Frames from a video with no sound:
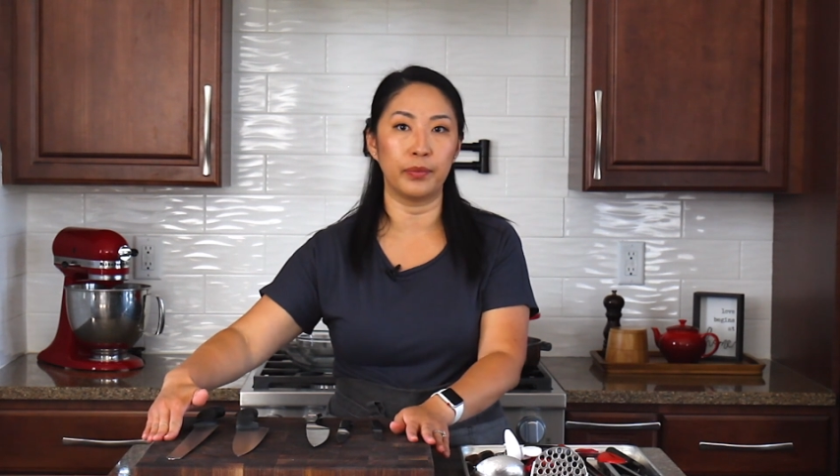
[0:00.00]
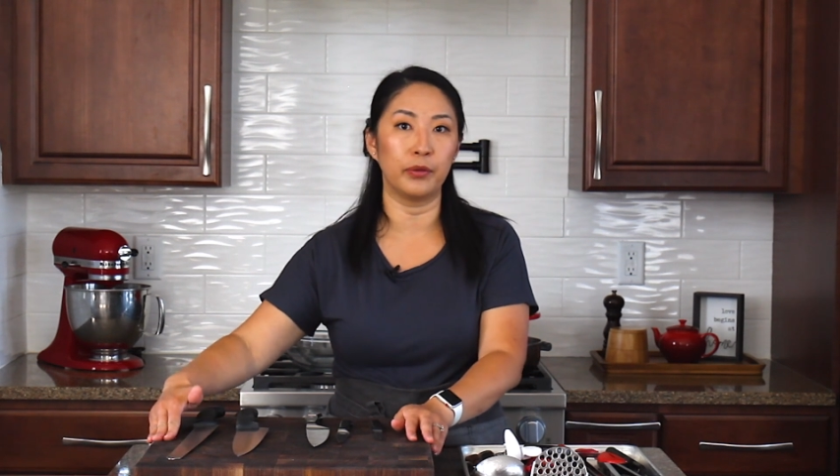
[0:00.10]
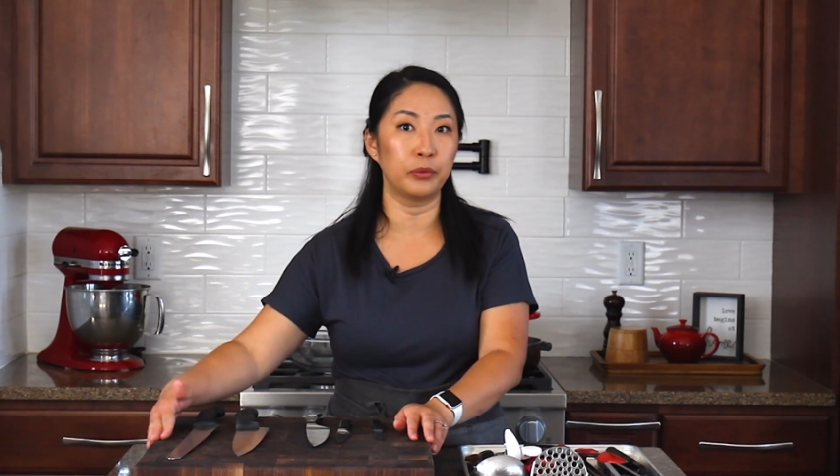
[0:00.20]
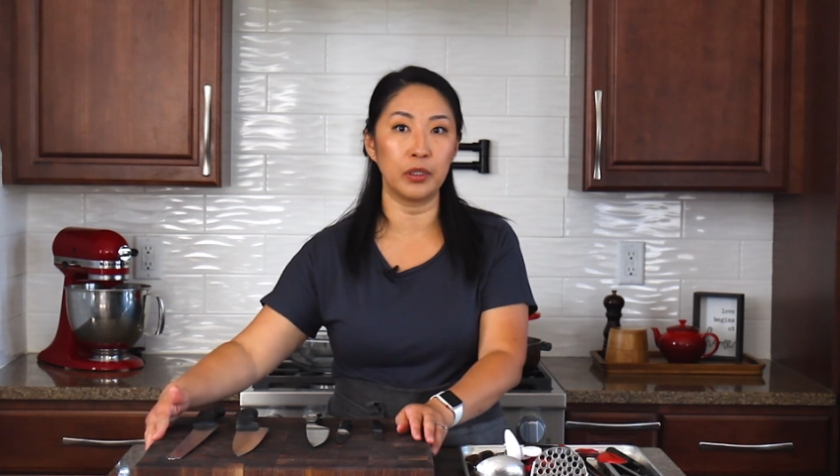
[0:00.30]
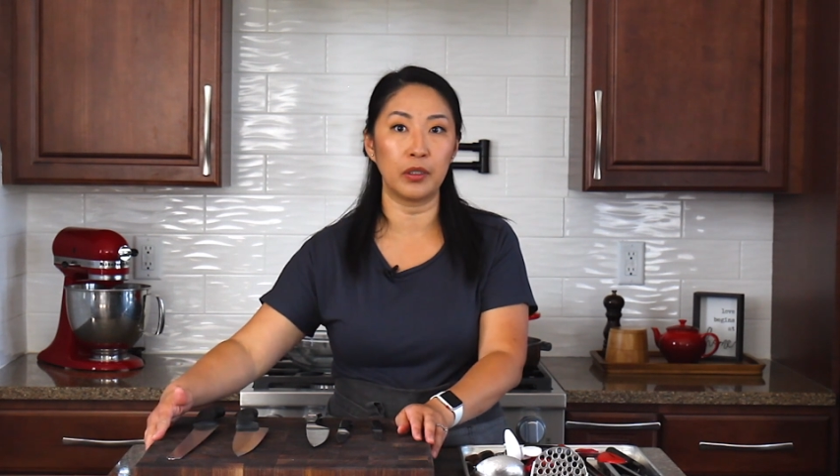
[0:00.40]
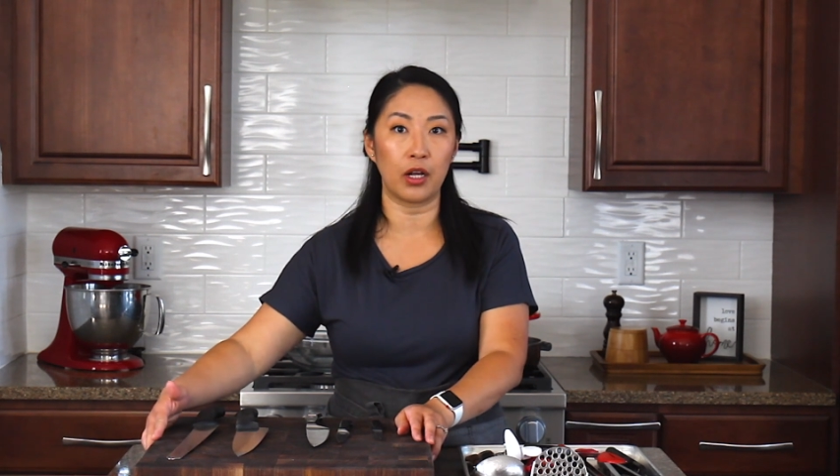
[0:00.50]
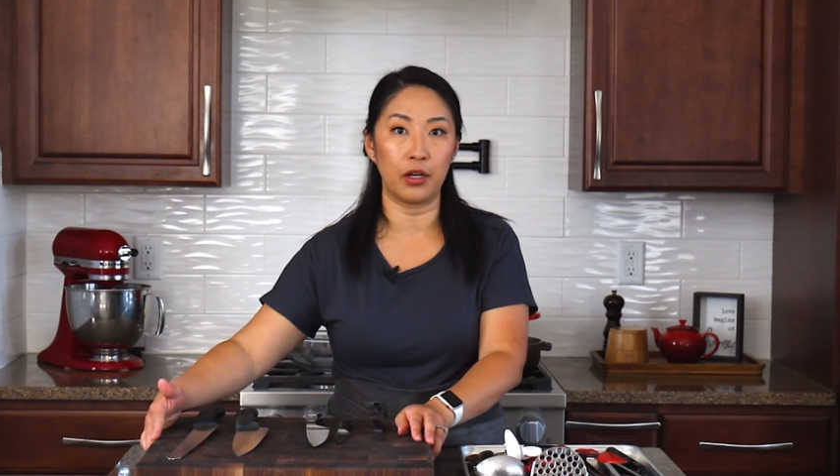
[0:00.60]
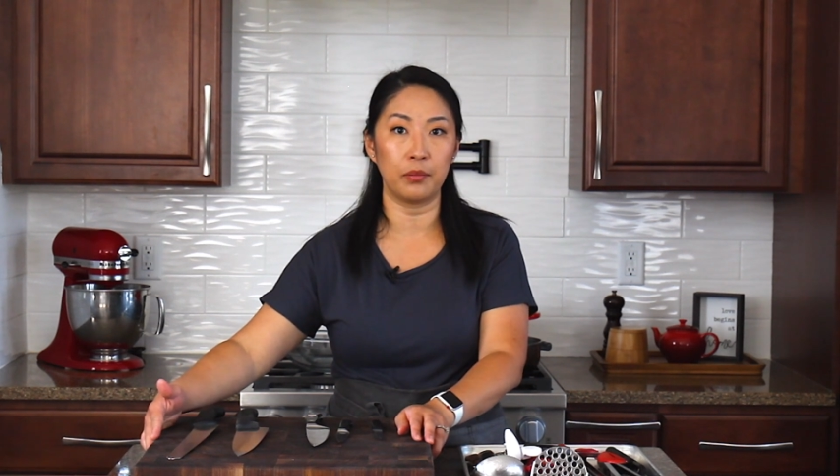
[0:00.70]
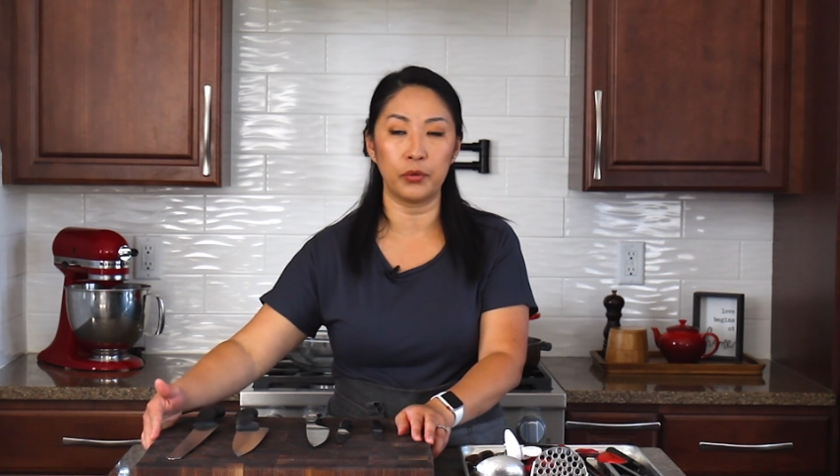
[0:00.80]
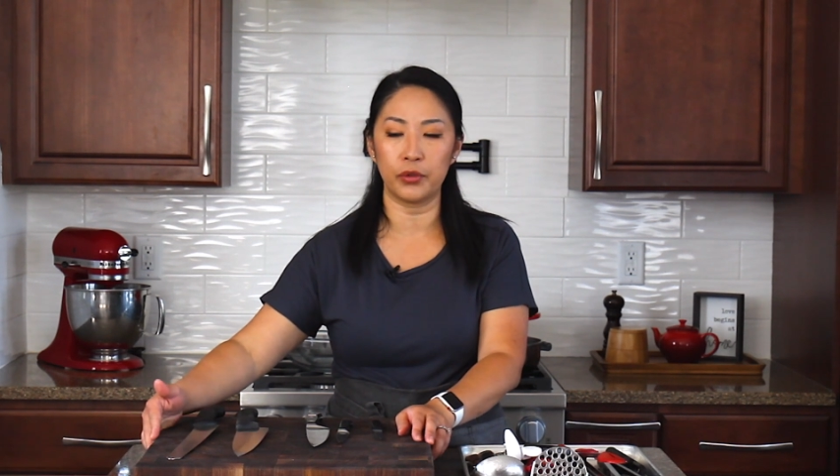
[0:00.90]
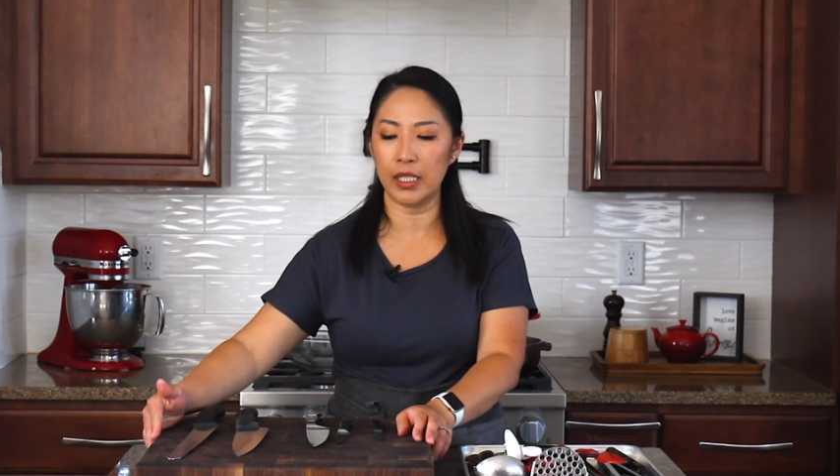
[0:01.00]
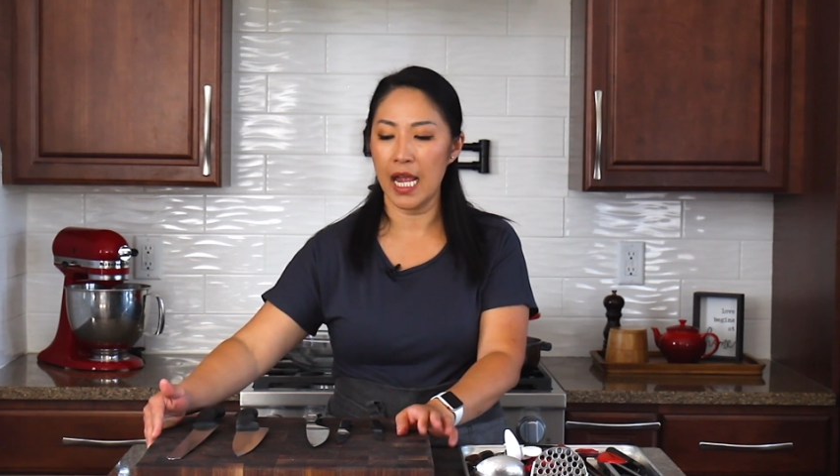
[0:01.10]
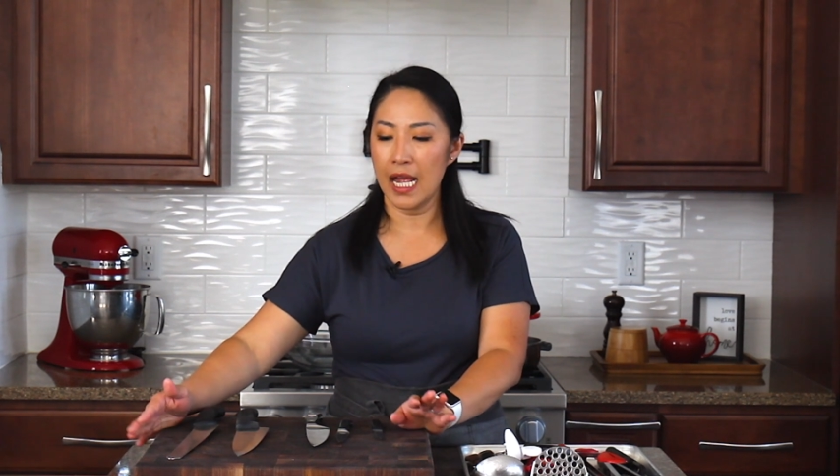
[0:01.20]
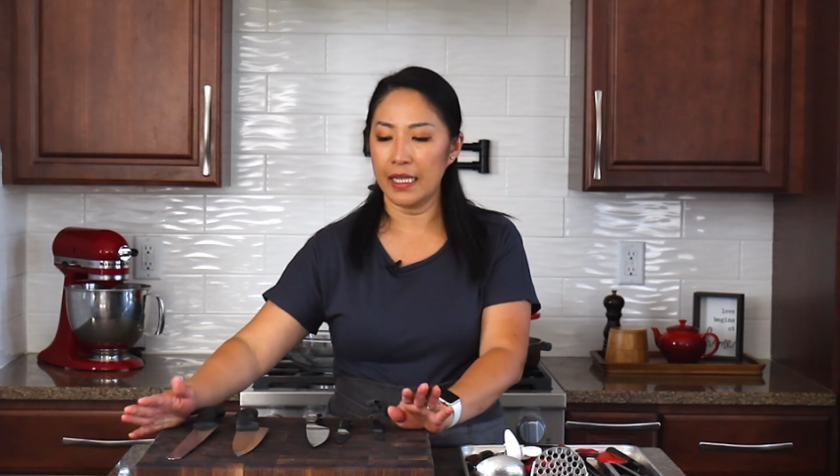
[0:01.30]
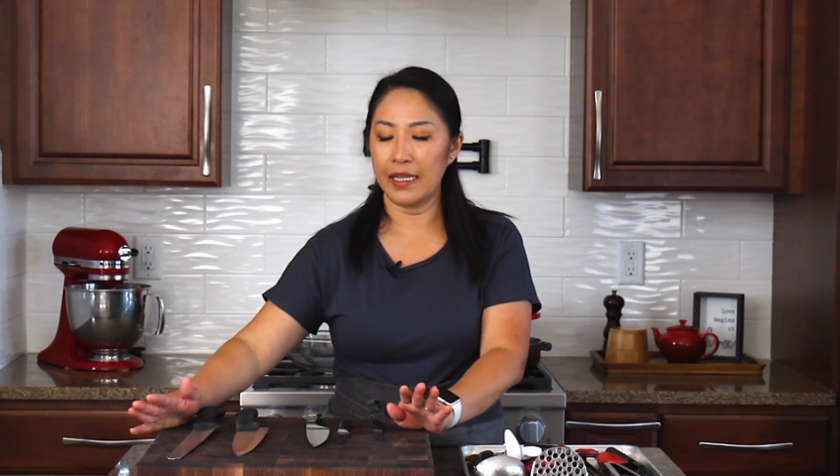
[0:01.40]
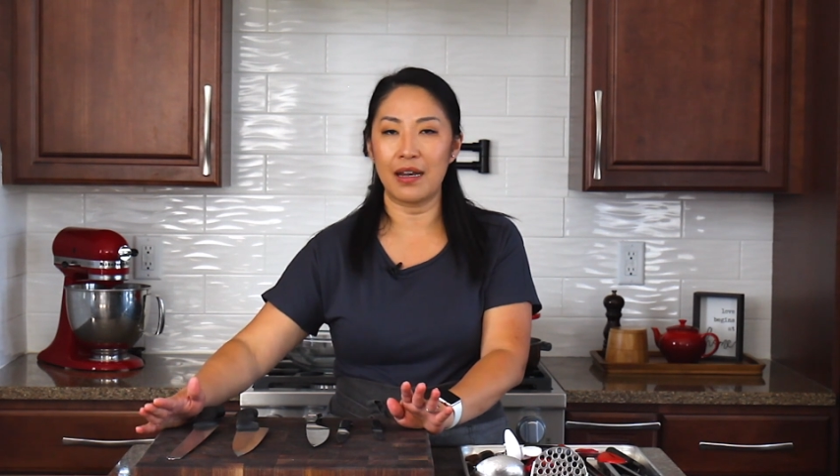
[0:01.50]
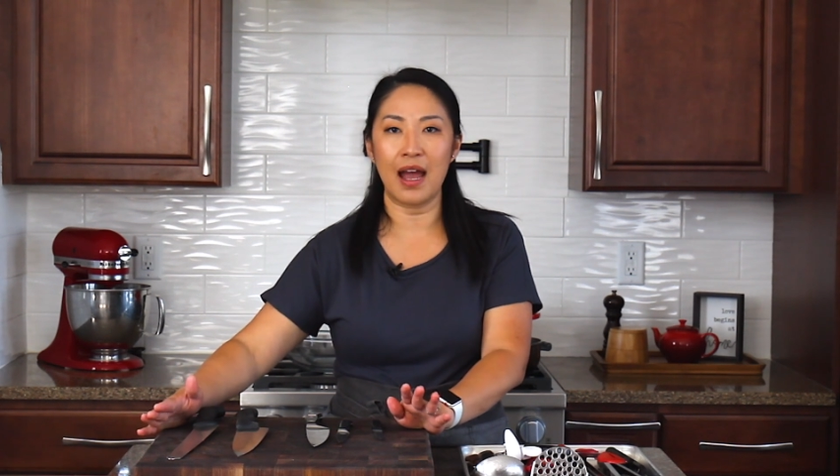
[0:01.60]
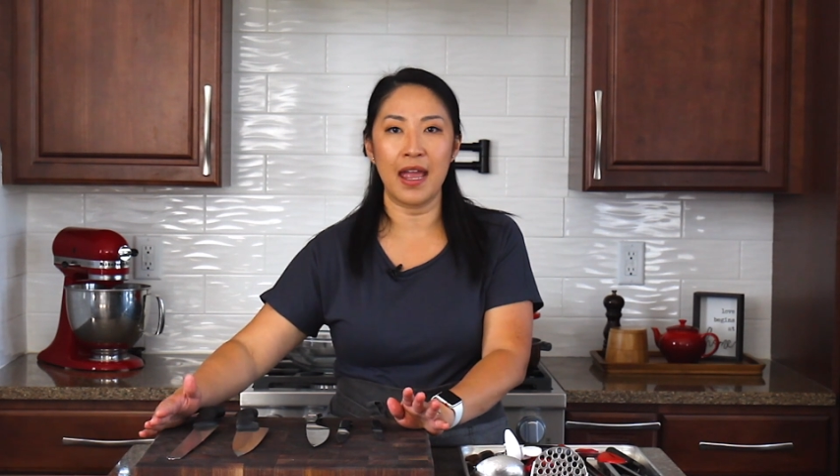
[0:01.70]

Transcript: wood cutting board that